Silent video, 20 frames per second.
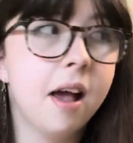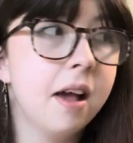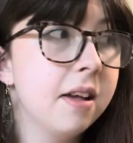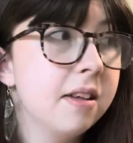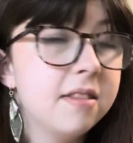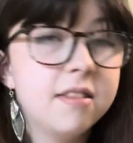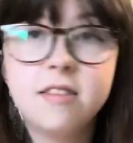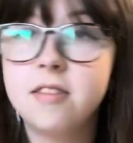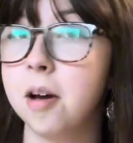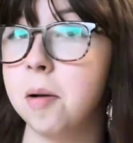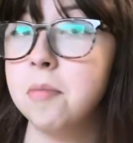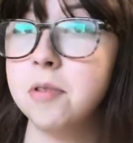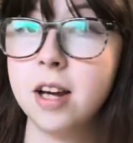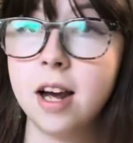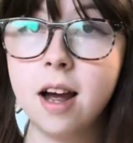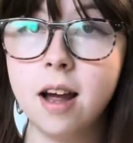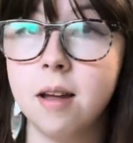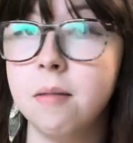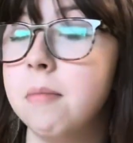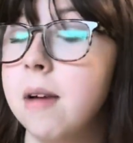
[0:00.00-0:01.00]

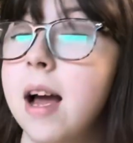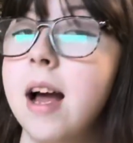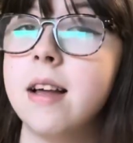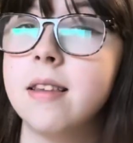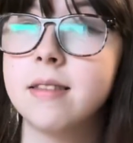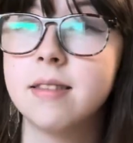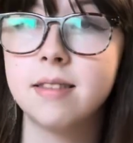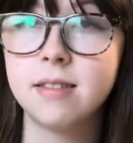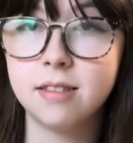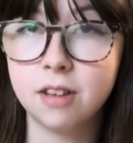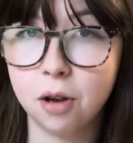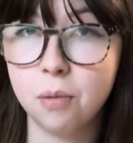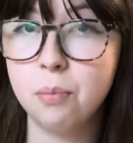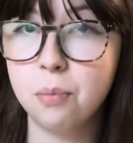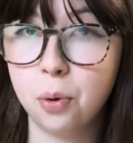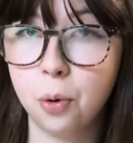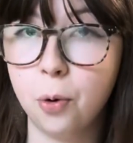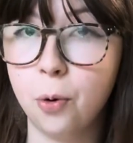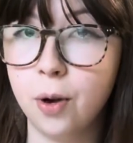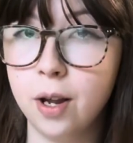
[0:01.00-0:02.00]
sometime at some
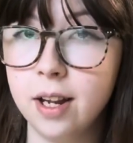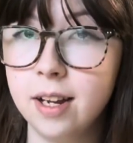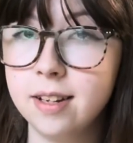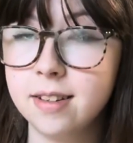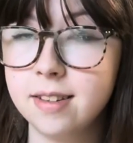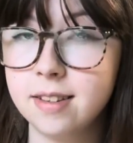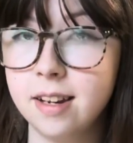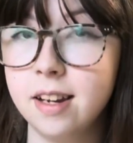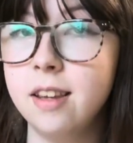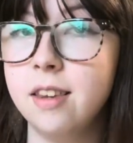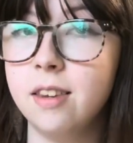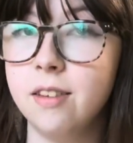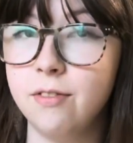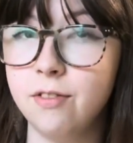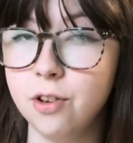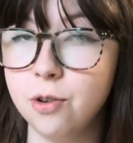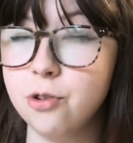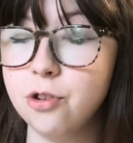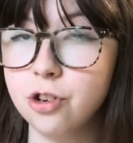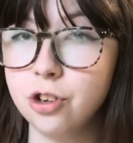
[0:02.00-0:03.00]
point in the
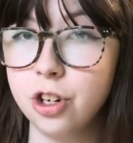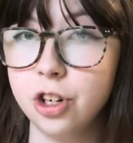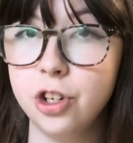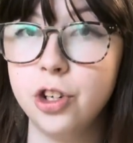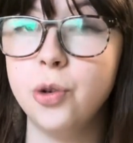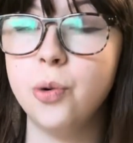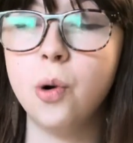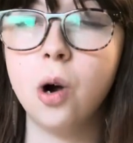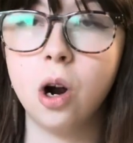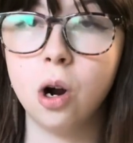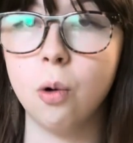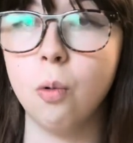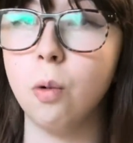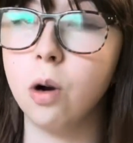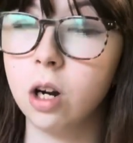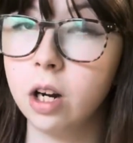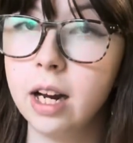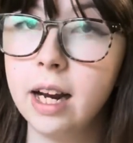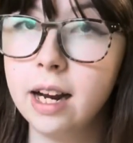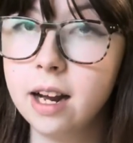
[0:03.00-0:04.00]
future you are
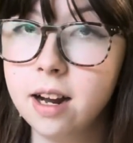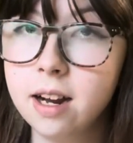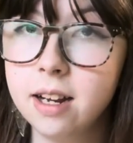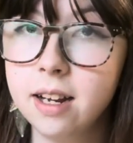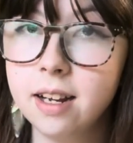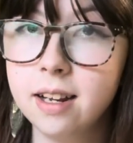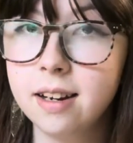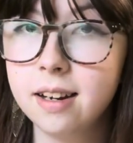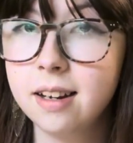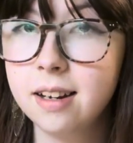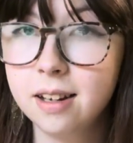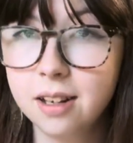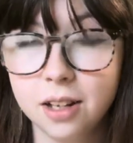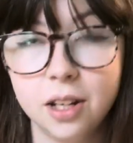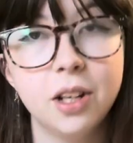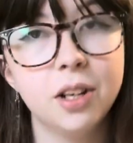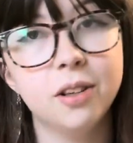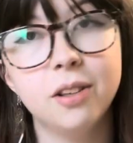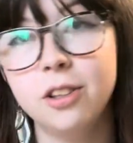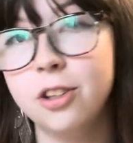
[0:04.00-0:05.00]
working on it,
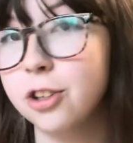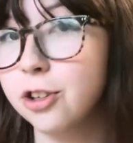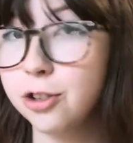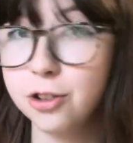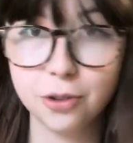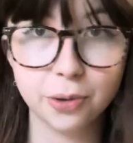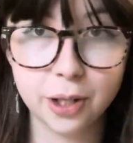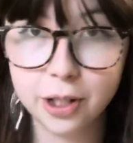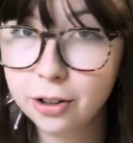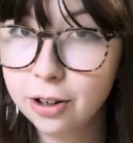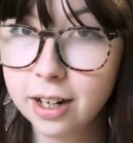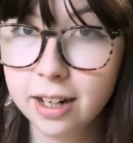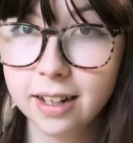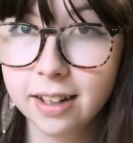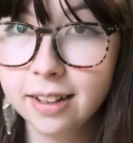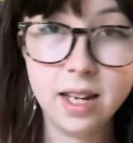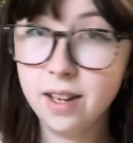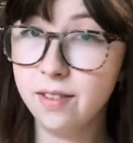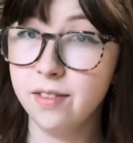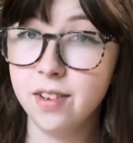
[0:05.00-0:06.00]
you're doing great.
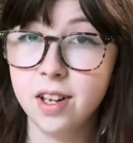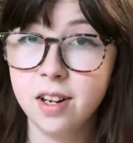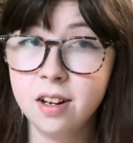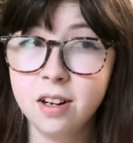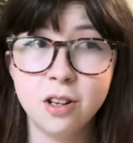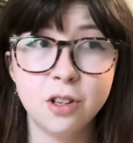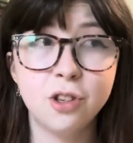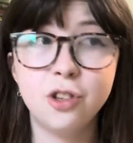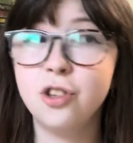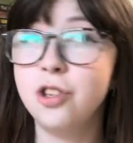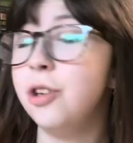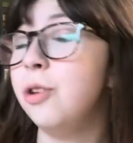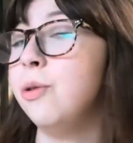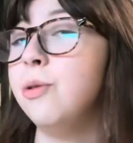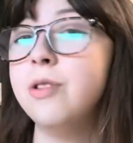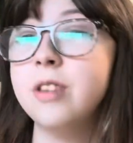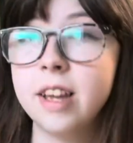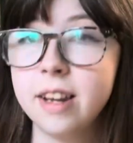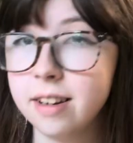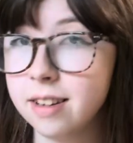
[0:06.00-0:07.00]
Even 2
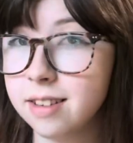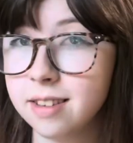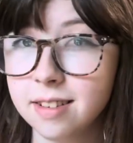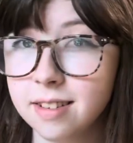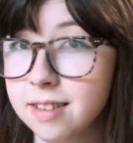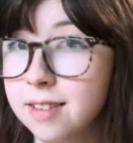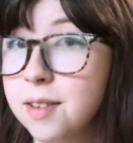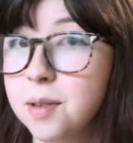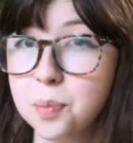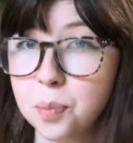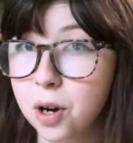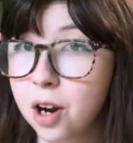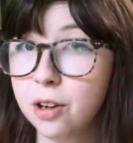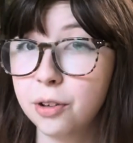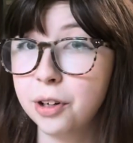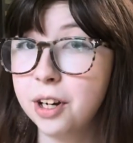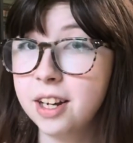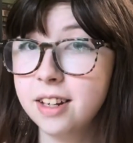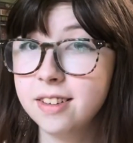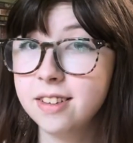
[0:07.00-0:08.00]
sentences is
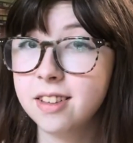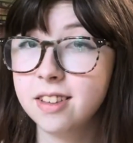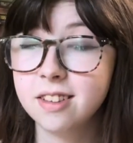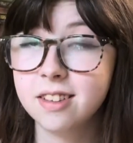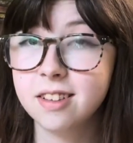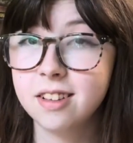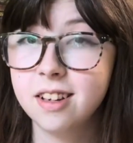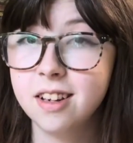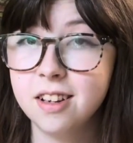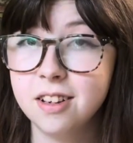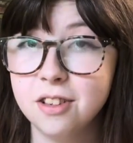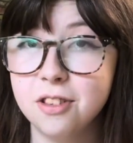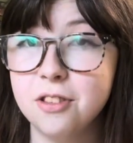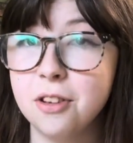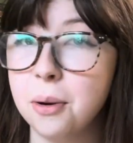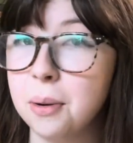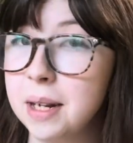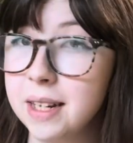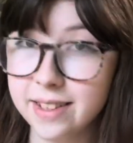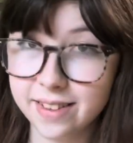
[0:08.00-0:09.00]
progress.
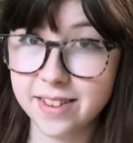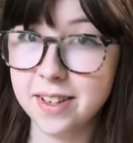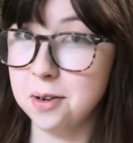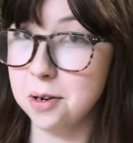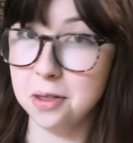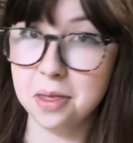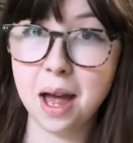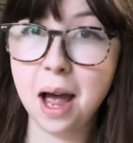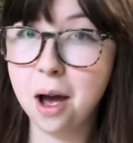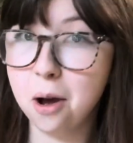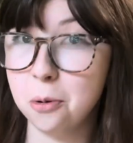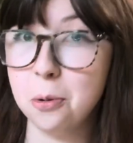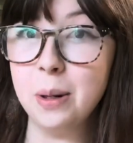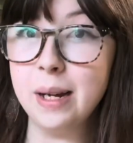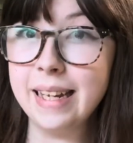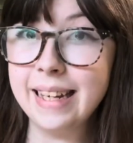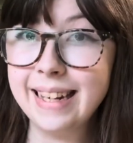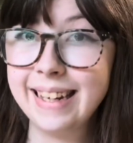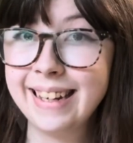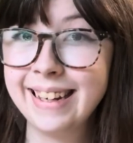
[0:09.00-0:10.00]
So consider that a
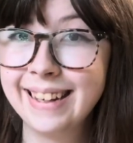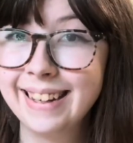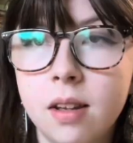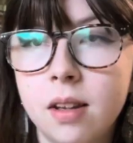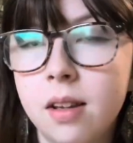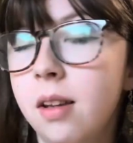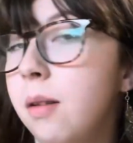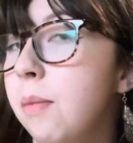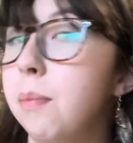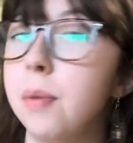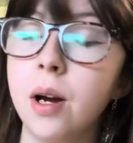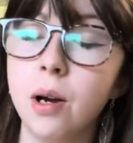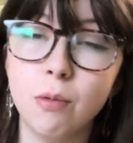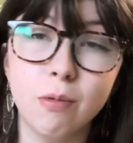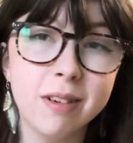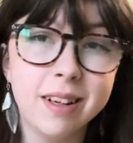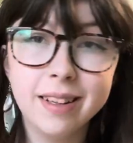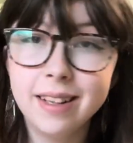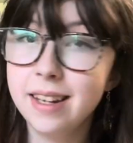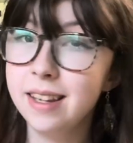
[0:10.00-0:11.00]
win. But
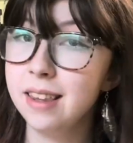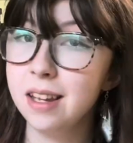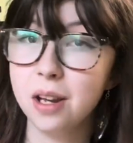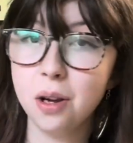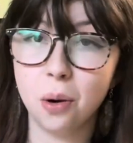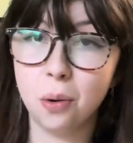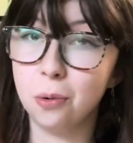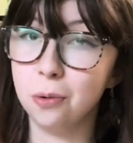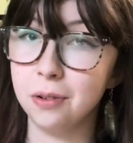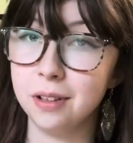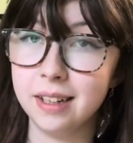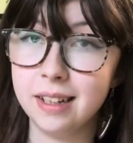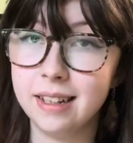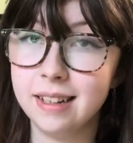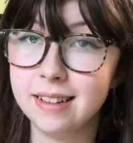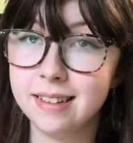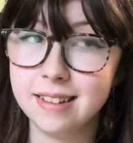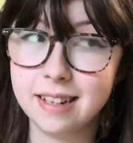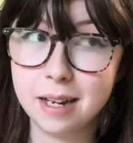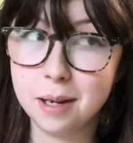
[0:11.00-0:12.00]
really the
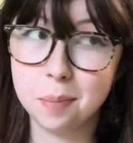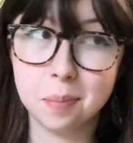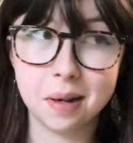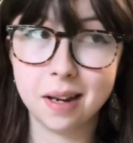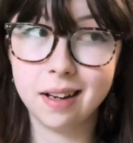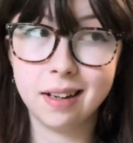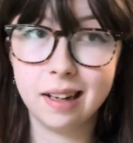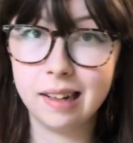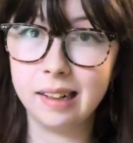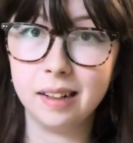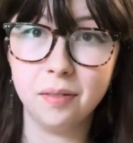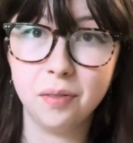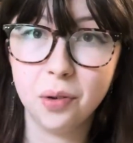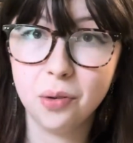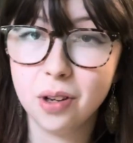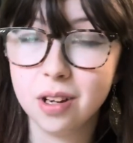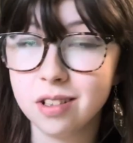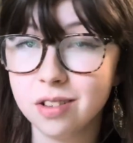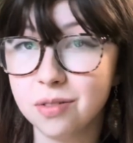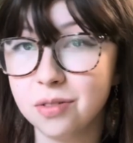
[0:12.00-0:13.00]
only tip I can give you
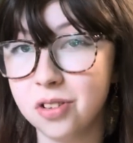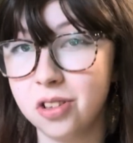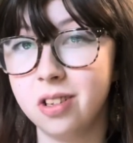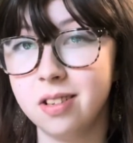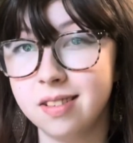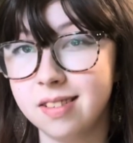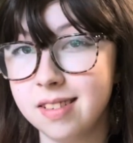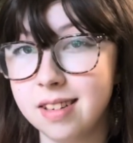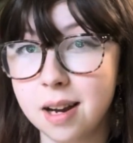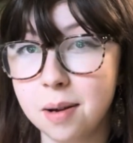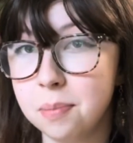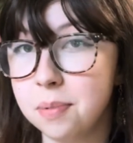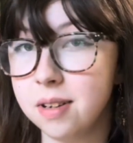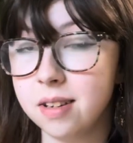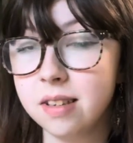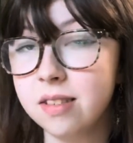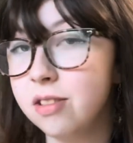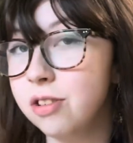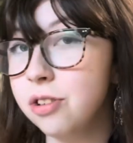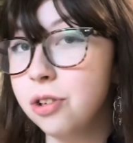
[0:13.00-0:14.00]
guys for this step
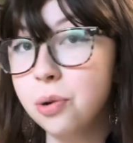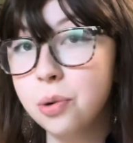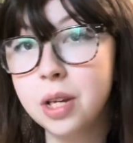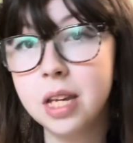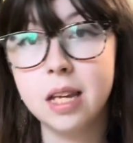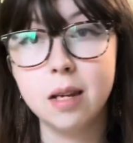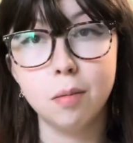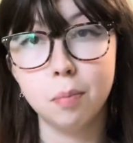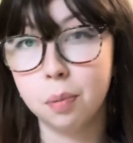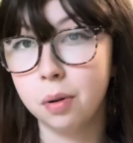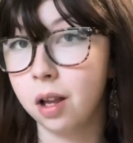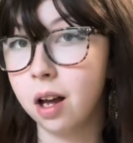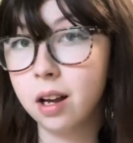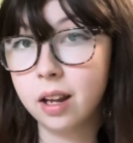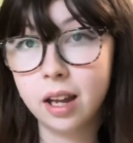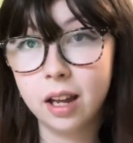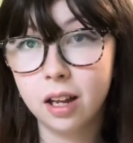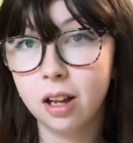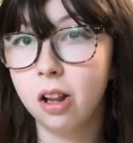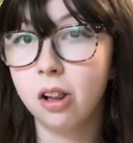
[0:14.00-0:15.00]
is to keep
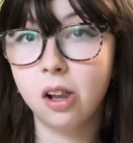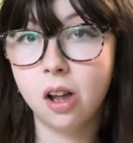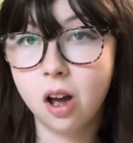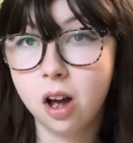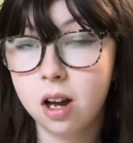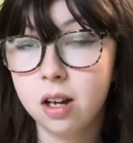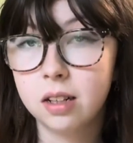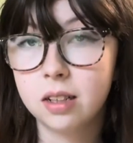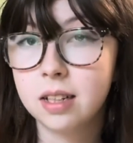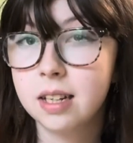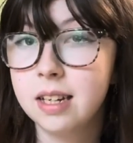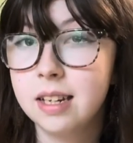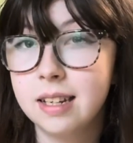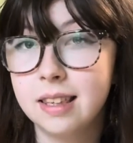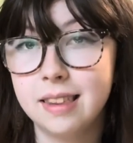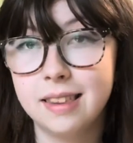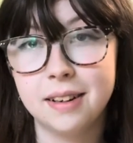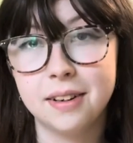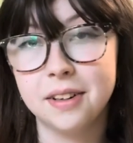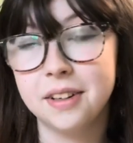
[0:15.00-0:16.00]
plugging along.
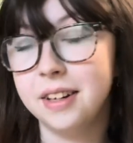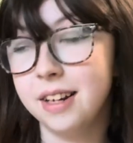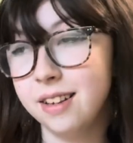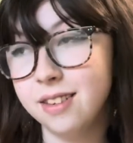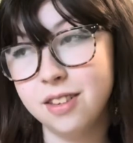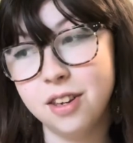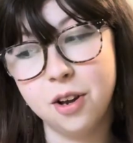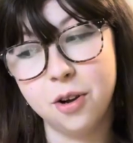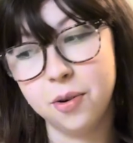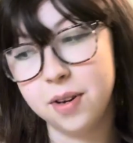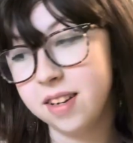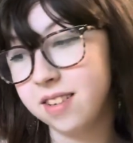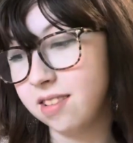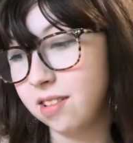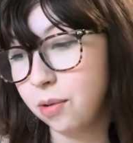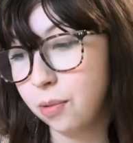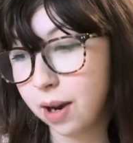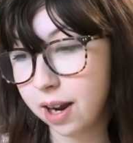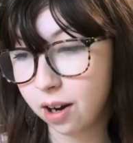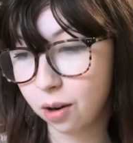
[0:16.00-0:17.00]
There is no easy
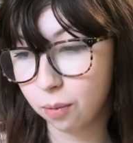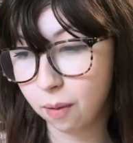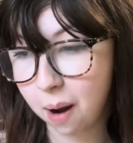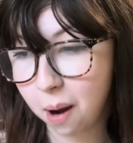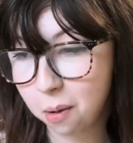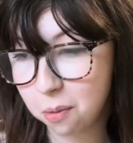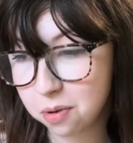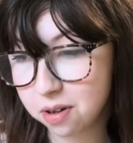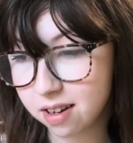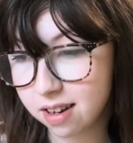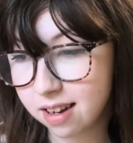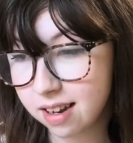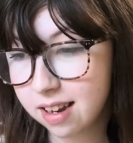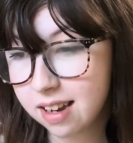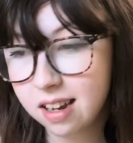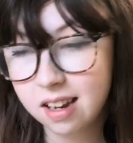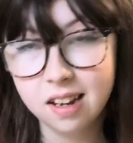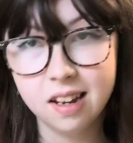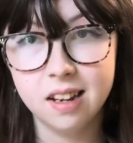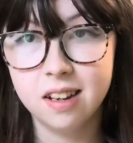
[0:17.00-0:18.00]
way around it.
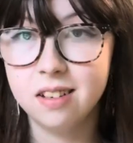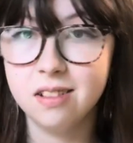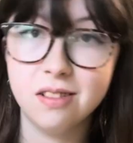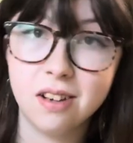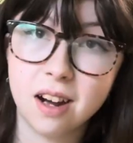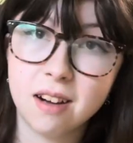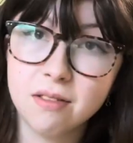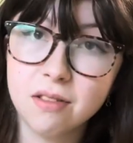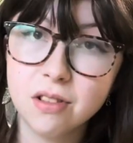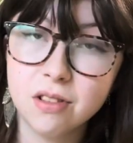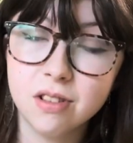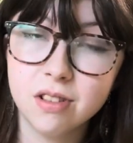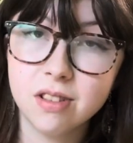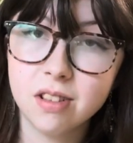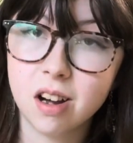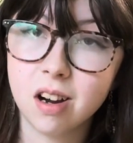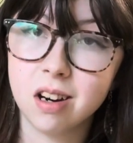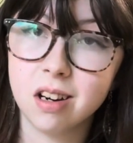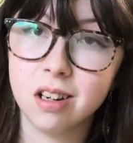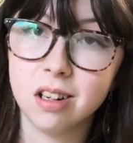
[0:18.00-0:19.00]
Novels
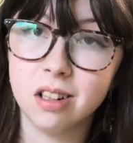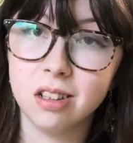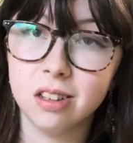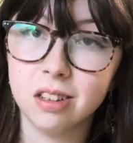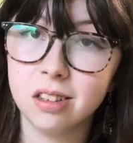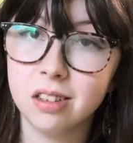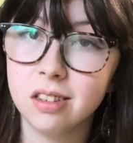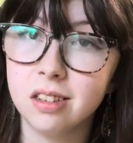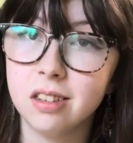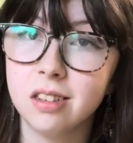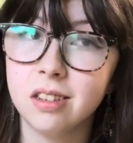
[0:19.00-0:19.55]
are